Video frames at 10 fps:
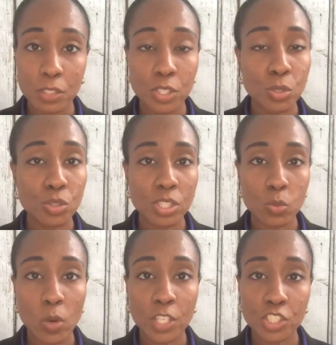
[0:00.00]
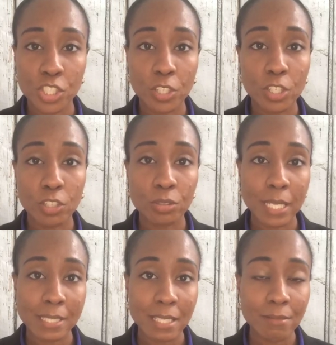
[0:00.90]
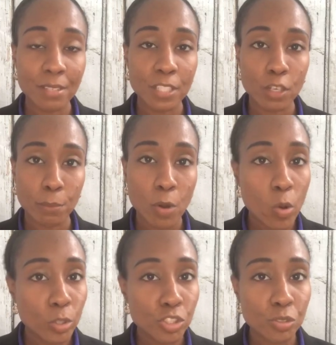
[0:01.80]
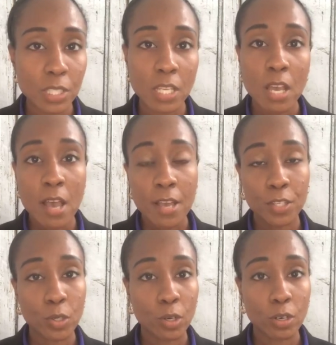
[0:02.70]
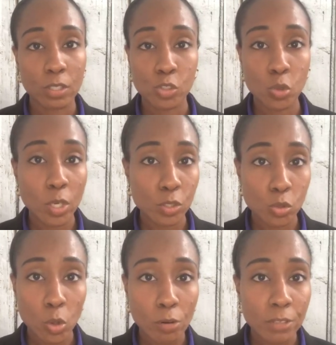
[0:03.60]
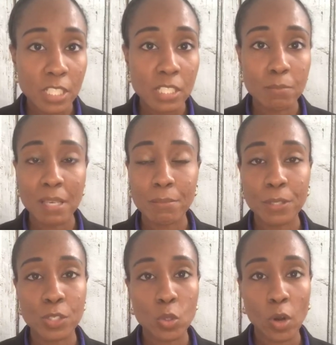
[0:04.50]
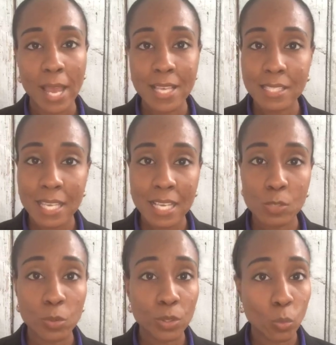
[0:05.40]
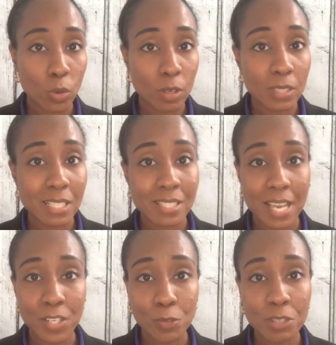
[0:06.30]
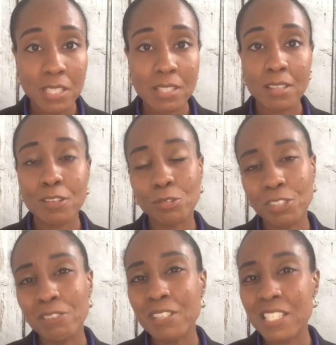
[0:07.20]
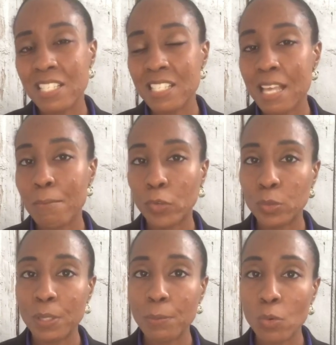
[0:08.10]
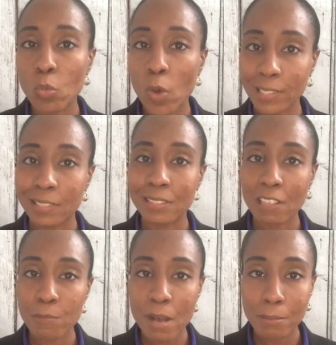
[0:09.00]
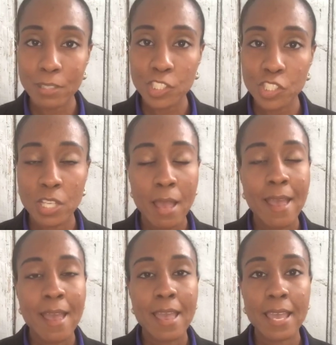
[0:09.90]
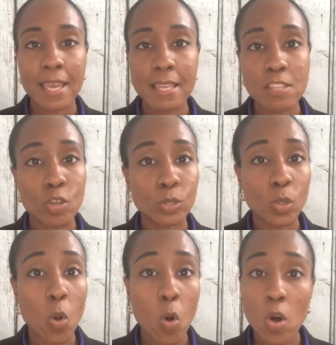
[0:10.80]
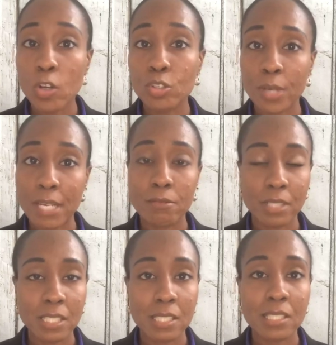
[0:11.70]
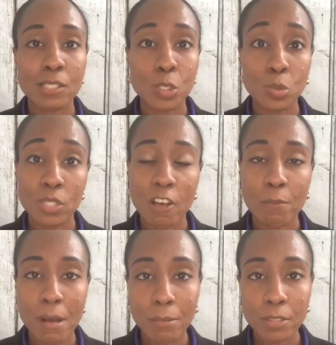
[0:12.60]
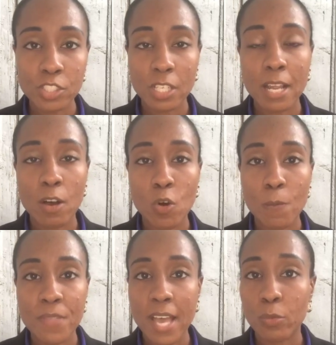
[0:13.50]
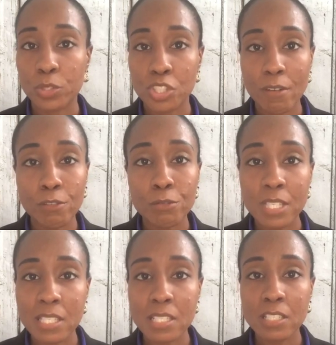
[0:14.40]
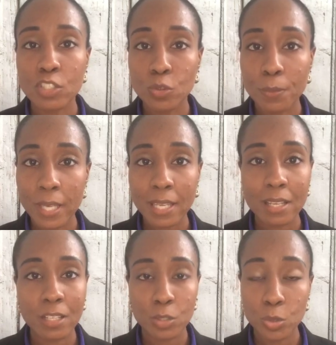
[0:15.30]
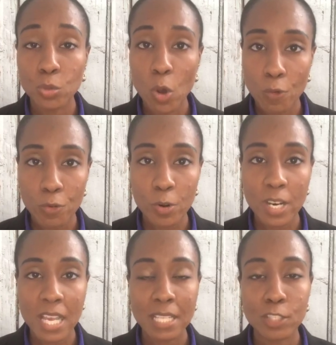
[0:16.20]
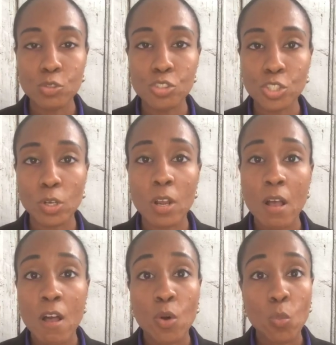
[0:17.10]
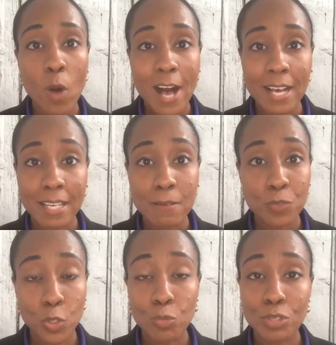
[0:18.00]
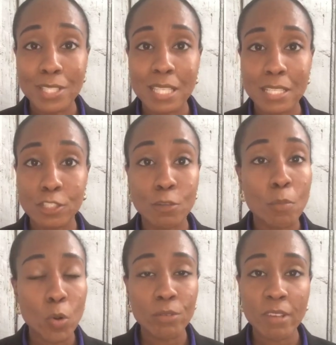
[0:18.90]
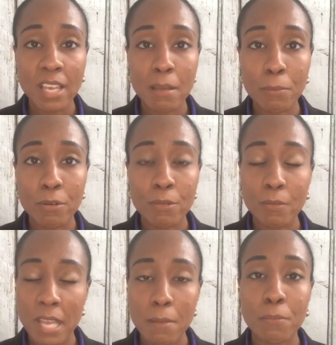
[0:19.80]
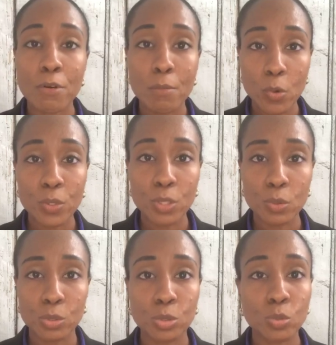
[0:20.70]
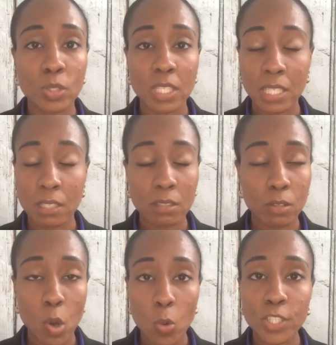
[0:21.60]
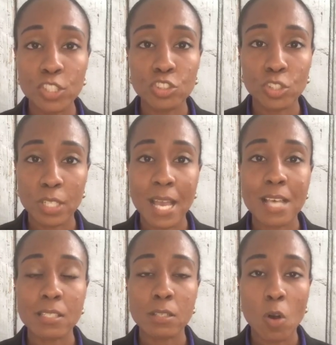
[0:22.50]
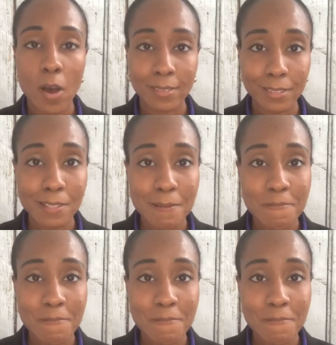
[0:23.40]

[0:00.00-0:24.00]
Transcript: Do you just want to share your creativity, your poetry, your short stories, maybe your essays with the world? Is that your reason? There are 3 reasons that most people want to self-publish. And those are all great reasons to self-publish. And I hope that whichever reason you pick, you go for it and use your why, your reason, to motivate and promote you to go on your journey as an author